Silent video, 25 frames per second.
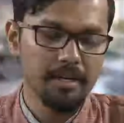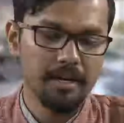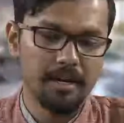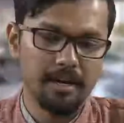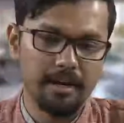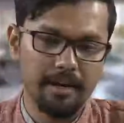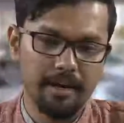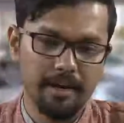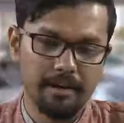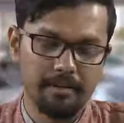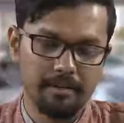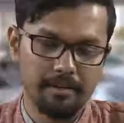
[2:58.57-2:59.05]

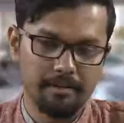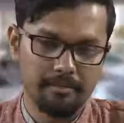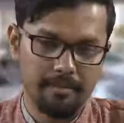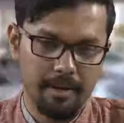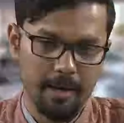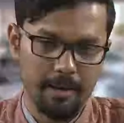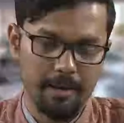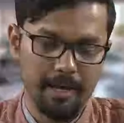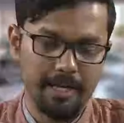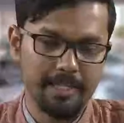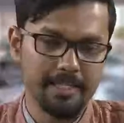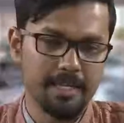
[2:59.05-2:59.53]
uh, uh,
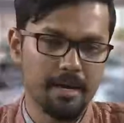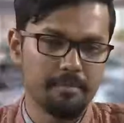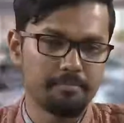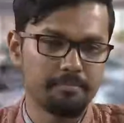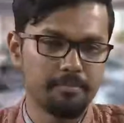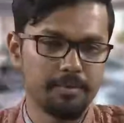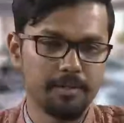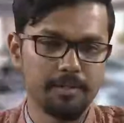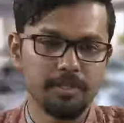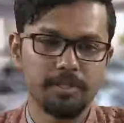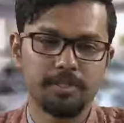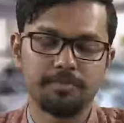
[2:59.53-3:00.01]

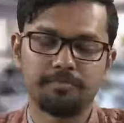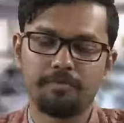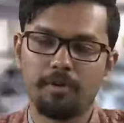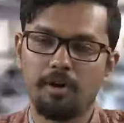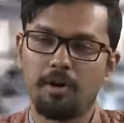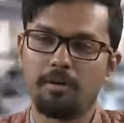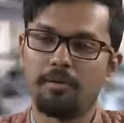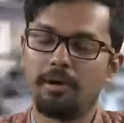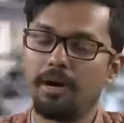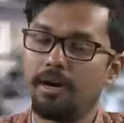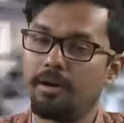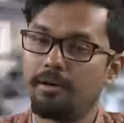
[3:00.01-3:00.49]
examples
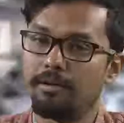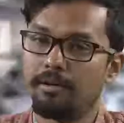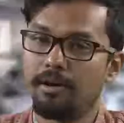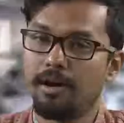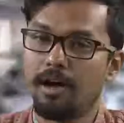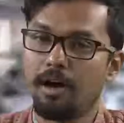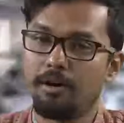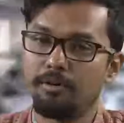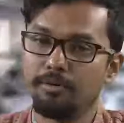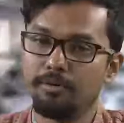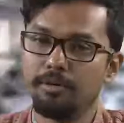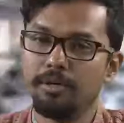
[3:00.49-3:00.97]
from uh,
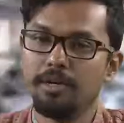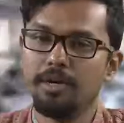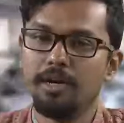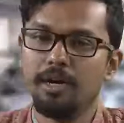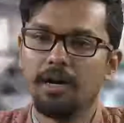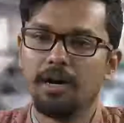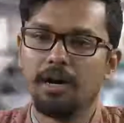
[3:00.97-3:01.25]
how